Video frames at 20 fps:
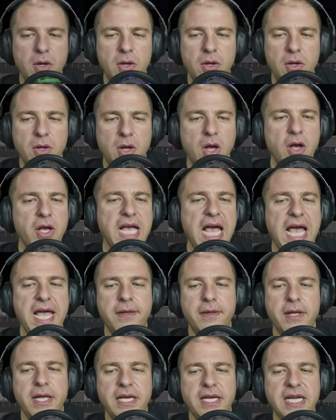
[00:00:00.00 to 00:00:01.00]
Okay,
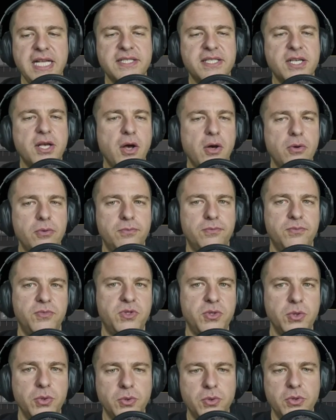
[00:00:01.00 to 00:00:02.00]
let's go
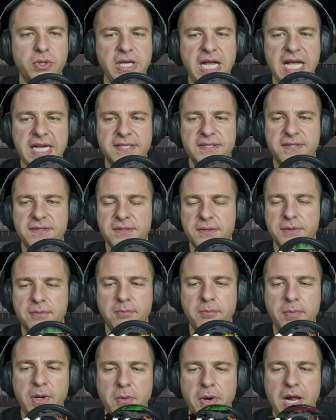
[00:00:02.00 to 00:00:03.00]
to next
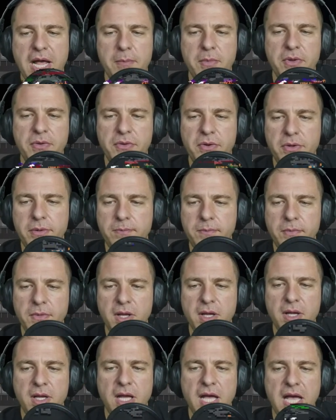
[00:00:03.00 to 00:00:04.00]
parameter,
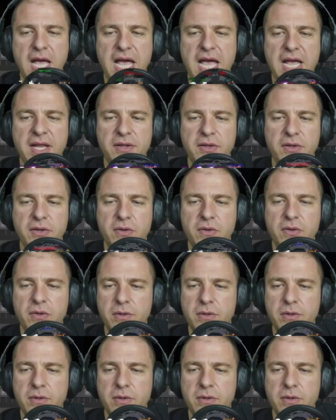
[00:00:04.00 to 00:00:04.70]
and